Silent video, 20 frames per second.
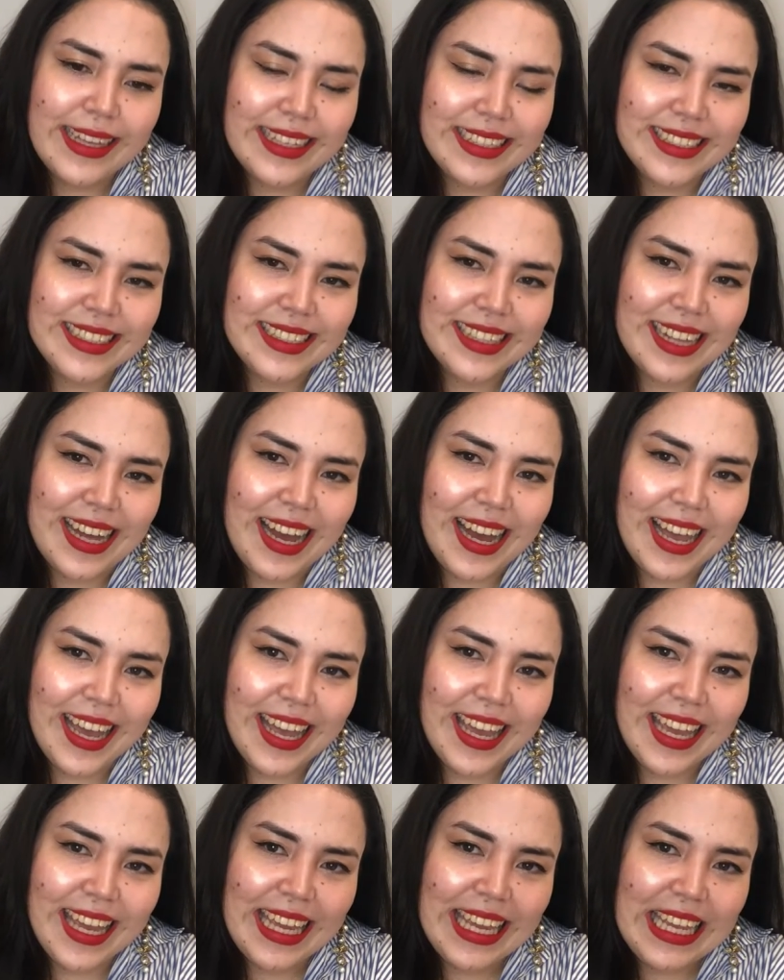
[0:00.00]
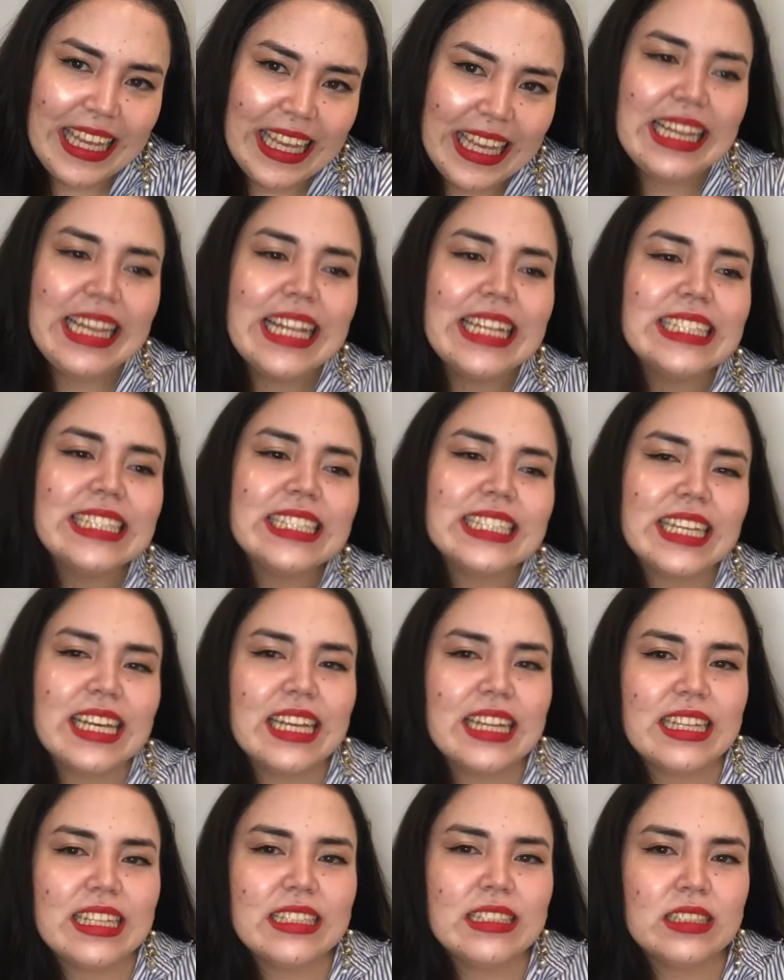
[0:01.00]
is that, let's
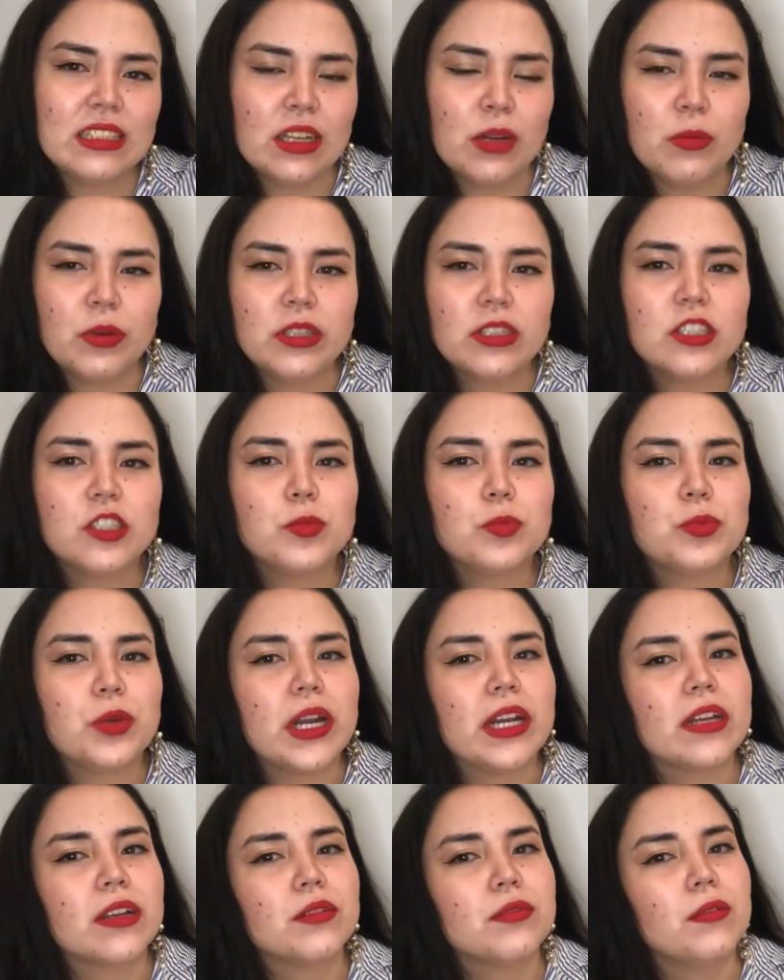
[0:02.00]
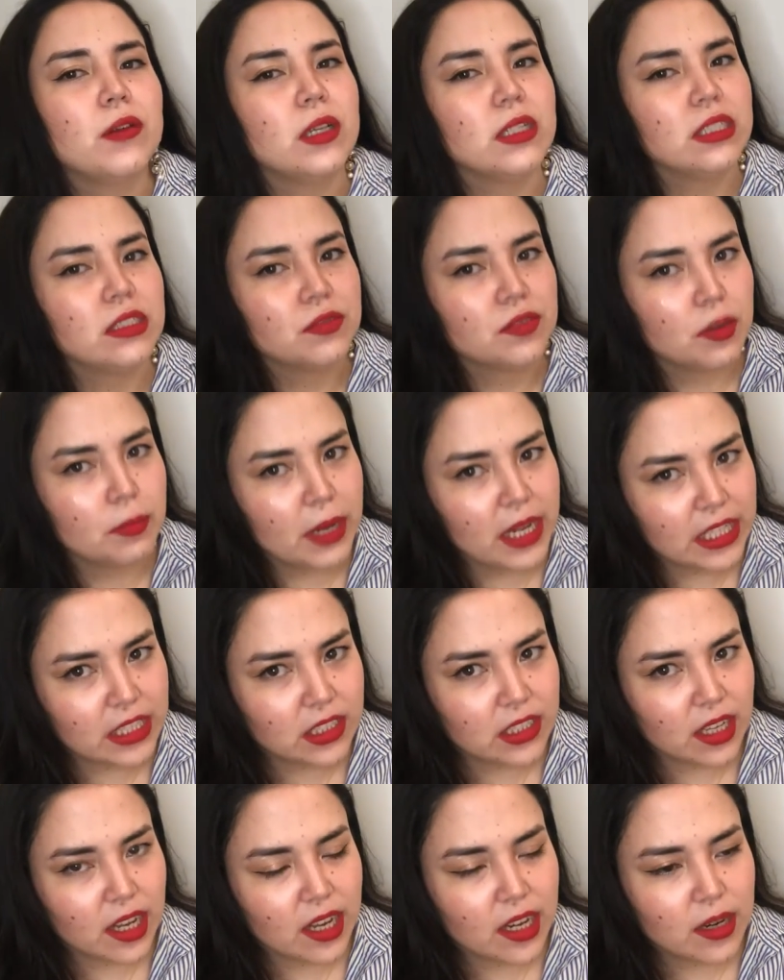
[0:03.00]
say that someone's spreading false
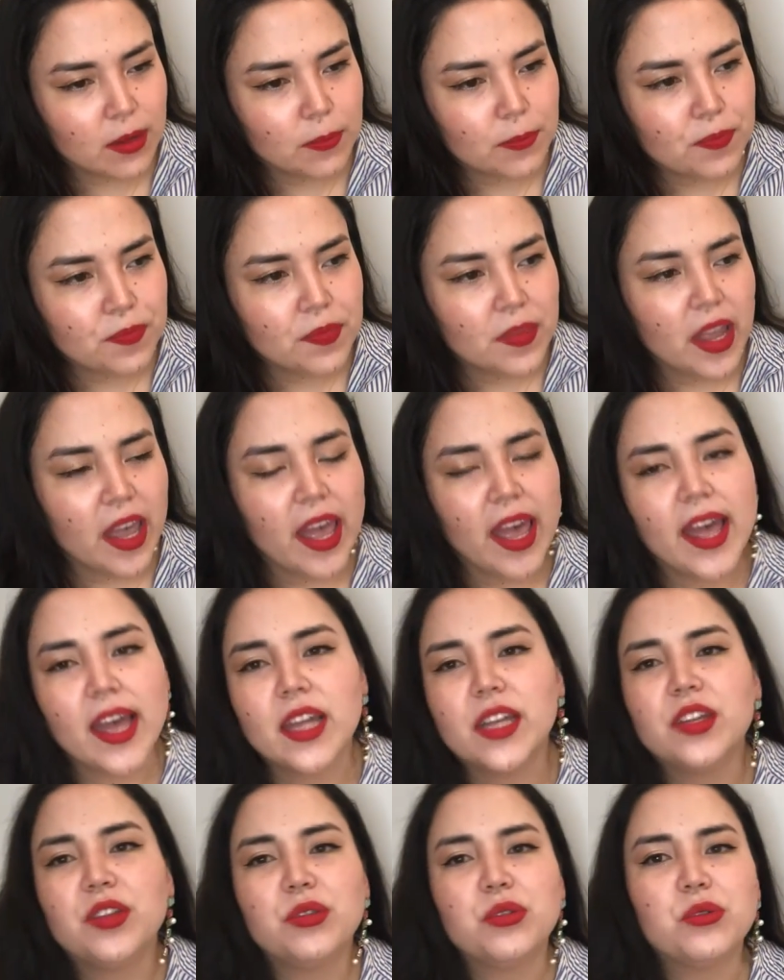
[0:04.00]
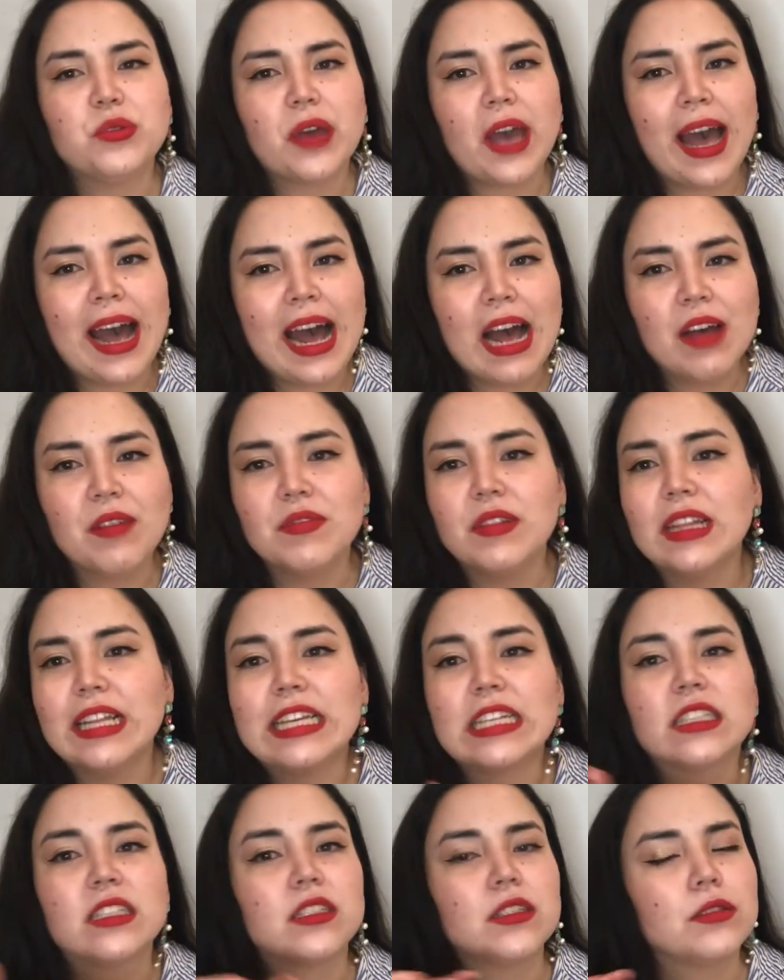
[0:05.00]
information and you have
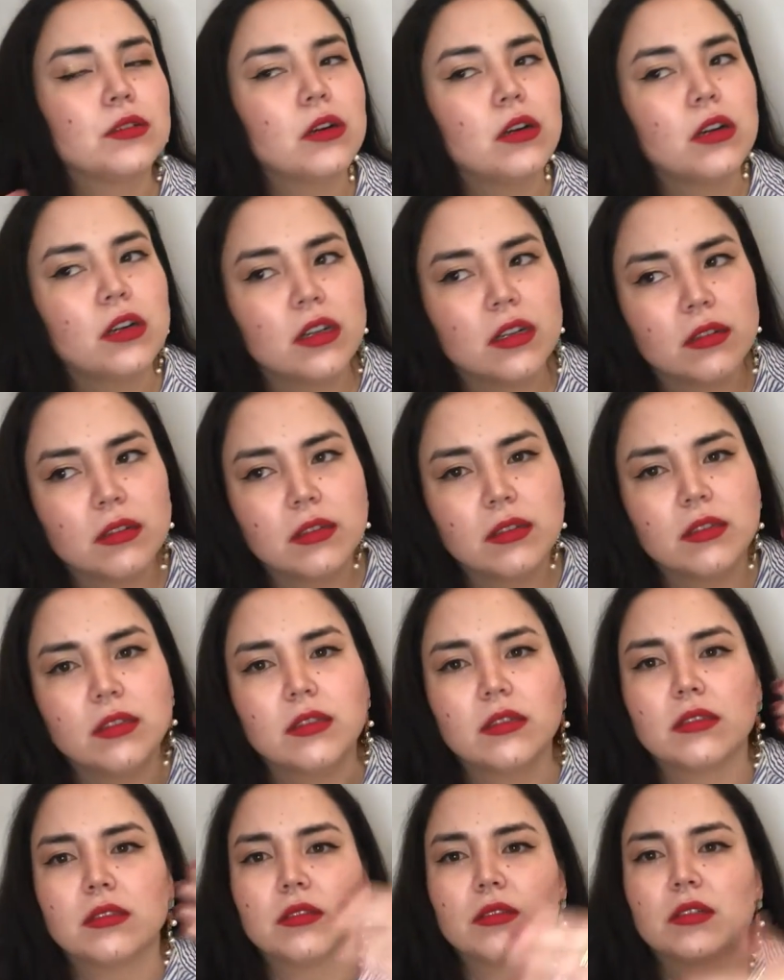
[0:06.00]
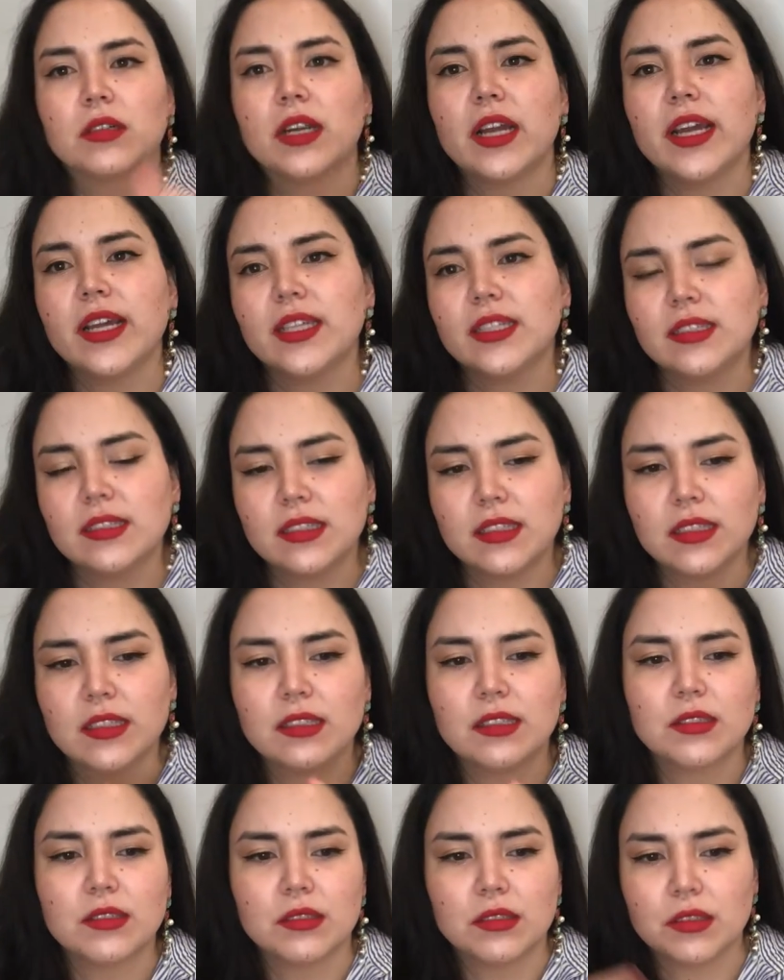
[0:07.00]
links to articles or
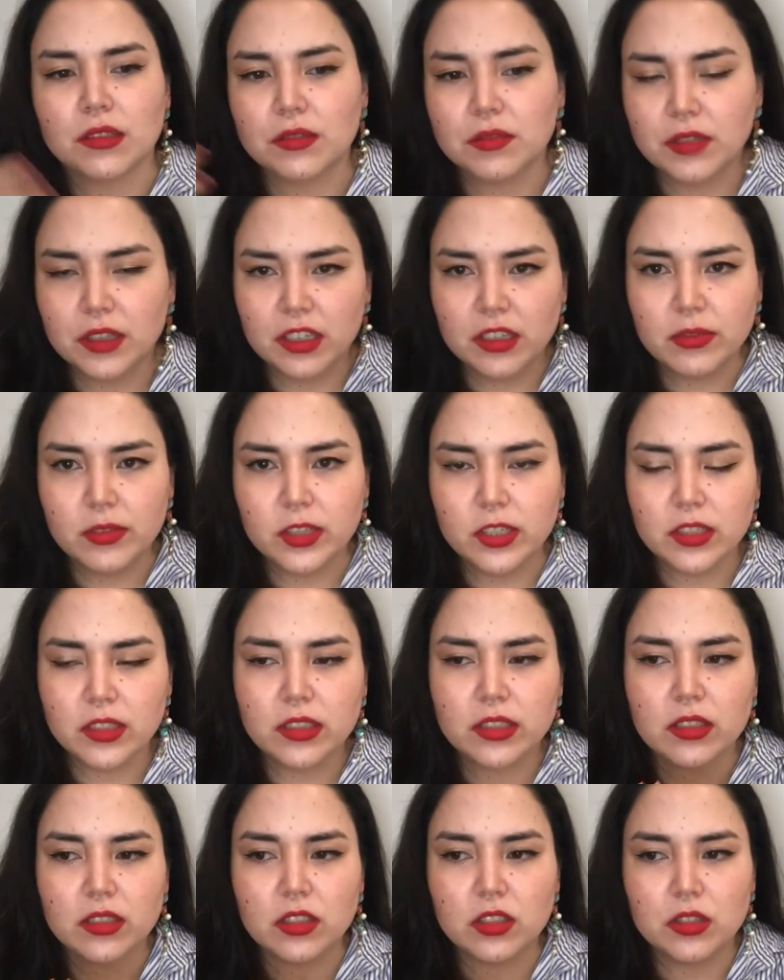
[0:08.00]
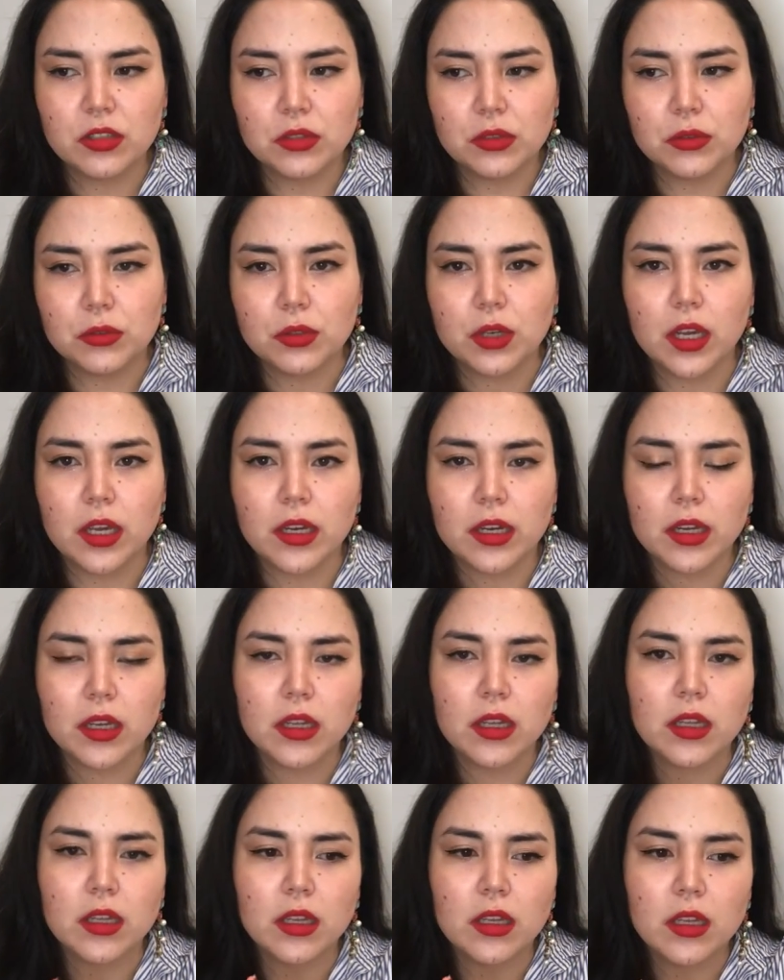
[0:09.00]
essays or whatever to kind
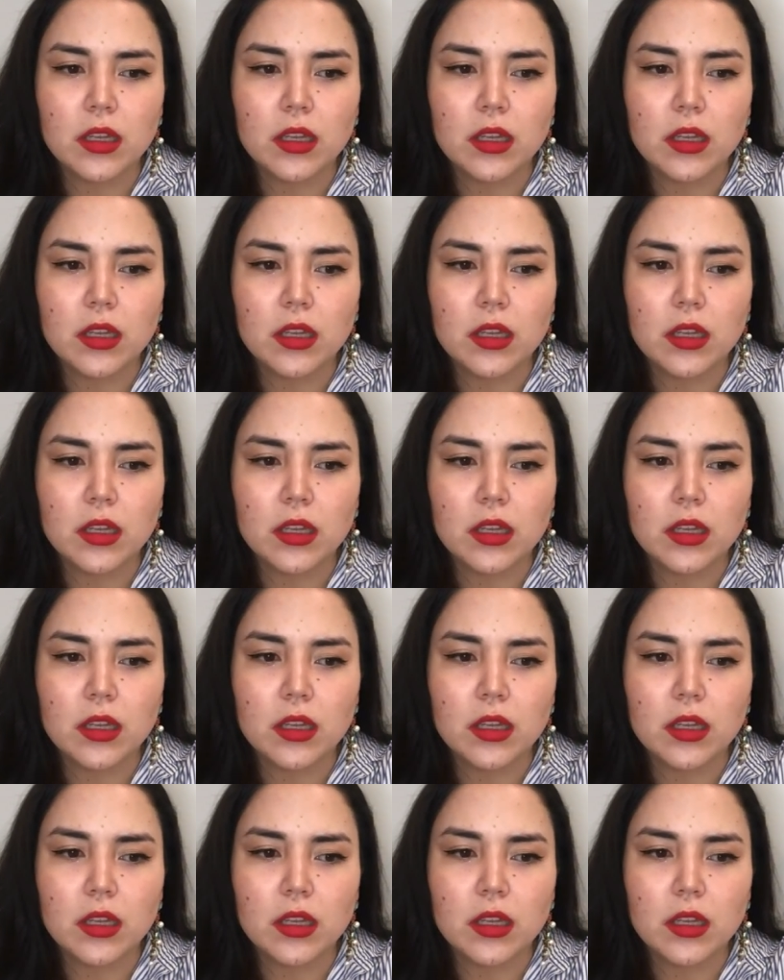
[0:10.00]
of